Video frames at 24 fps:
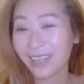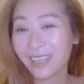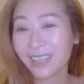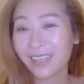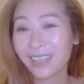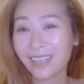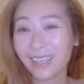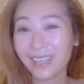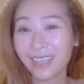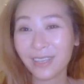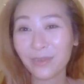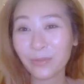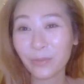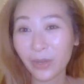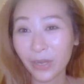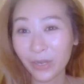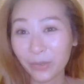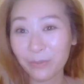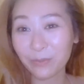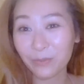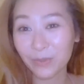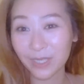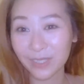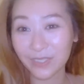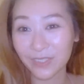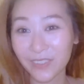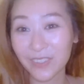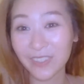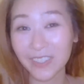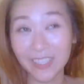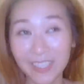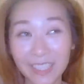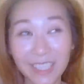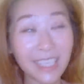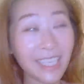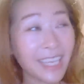he wants me to
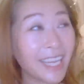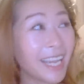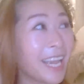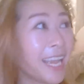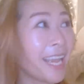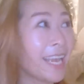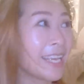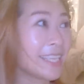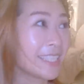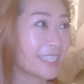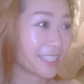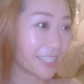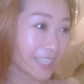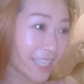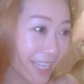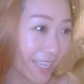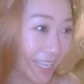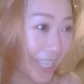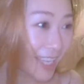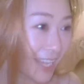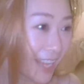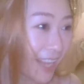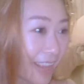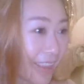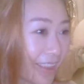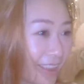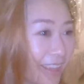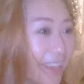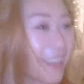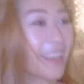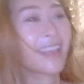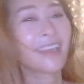eat chicken.